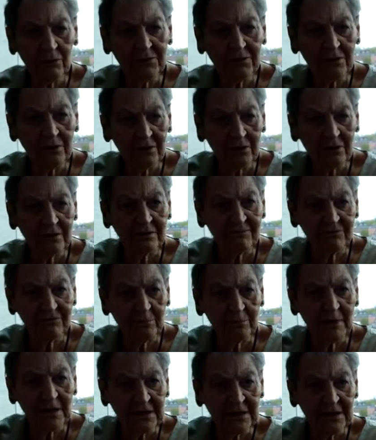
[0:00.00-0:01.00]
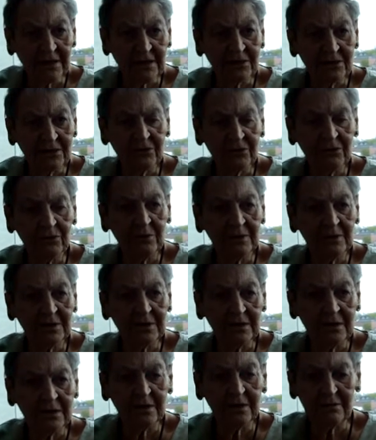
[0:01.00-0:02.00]
They're looking for money to do it,
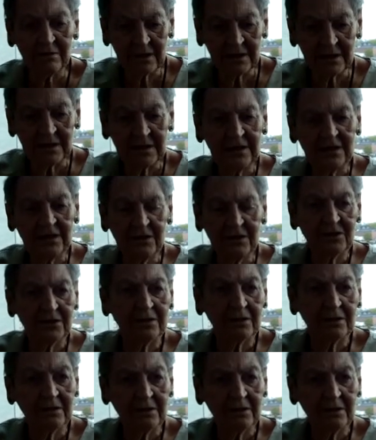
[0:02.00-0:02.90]
and they need to